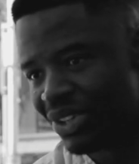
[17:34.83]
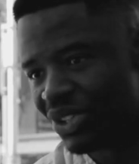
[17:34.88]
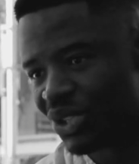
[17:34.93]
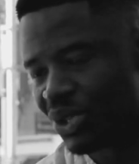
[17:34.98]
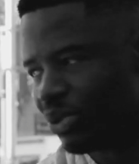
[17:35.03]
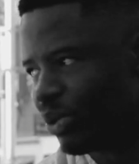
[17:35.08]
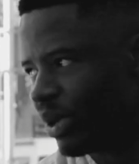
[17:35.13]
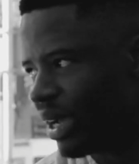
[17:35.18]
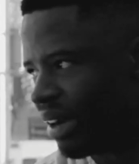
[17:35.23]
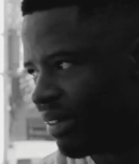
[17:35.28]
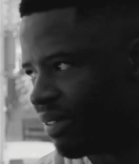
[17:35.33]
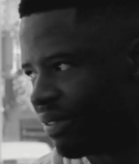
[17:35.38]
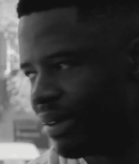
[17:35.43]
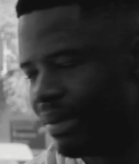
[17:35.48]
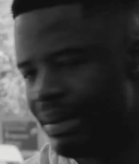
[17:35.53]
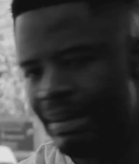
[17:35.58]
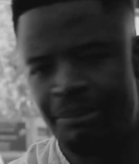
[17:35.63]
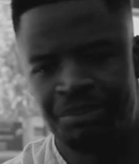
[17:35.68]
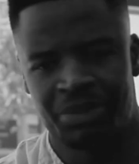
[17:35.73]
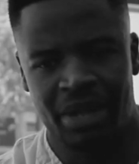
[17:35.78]
We have
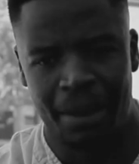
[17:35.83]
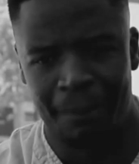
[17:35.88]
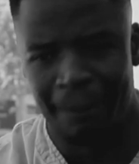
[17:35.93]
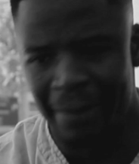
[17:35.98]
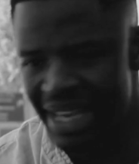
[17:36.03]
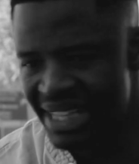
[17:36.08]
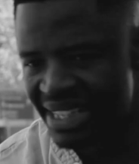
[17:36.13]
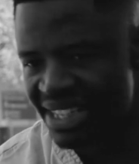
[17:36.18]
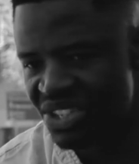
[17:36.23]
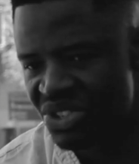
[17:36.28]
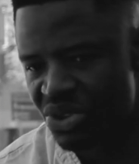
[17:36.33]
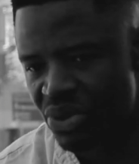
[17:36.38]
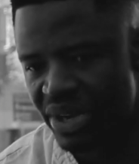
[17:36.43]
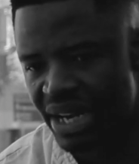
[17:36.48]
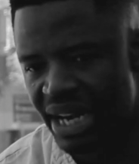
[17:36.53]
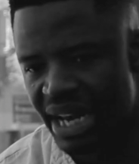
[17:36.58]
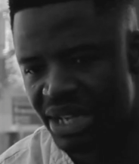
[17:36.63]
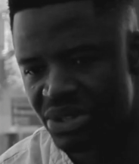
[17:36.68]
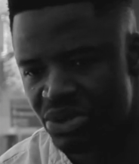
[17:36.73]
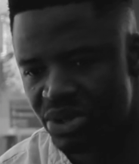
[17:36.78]
amazing
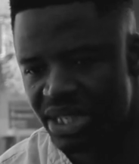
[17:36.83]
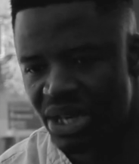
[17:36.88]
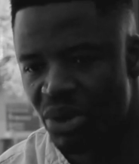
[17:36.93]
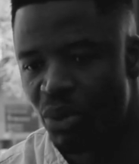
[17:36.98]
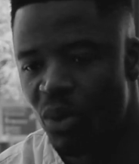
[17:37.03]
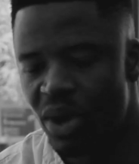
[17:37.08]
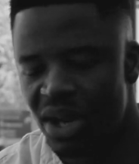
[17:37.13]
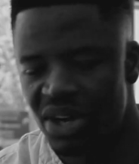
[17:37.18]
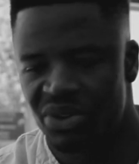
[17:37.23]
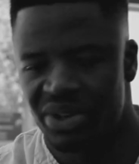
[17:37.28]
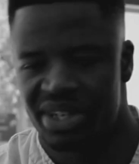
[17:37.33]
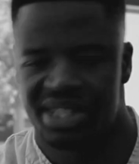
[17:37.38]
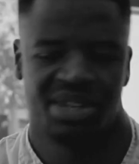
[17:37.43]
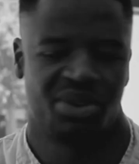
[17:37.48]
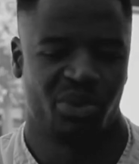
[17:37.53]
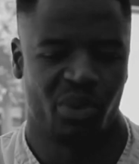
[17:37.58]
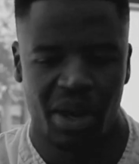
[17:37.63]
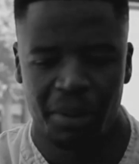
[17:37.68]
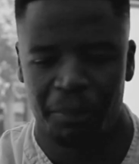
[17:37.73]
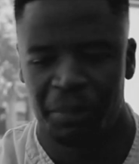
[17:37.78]
storylines which are well written, well
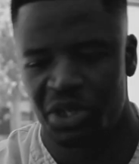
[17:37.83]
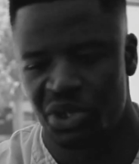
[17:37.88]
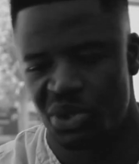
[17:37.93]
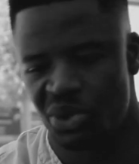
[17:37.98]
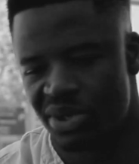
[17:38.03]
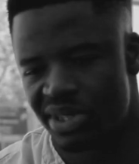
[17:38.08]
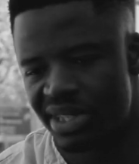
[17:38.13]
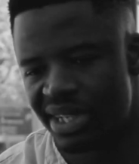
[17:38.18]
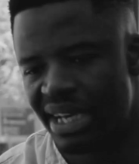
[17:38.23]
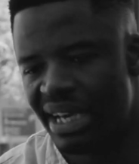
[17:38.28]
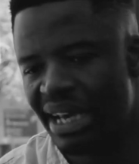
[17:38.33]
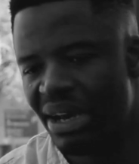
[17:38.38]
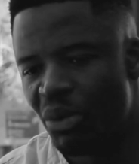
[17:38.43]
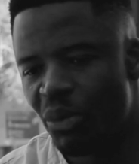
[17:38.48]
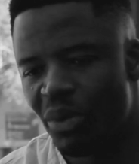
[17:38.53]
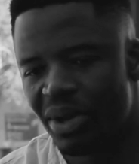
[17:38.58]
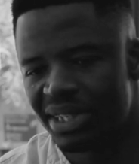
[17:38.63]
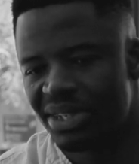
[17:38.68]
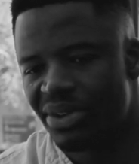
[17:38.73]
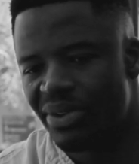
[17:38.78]
produced, well
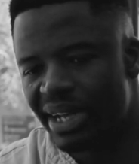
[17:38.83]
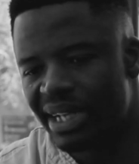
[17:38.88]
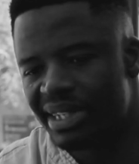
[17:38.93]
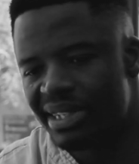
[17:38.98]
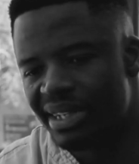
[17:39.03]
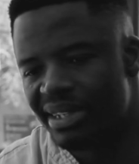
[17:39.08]
directed.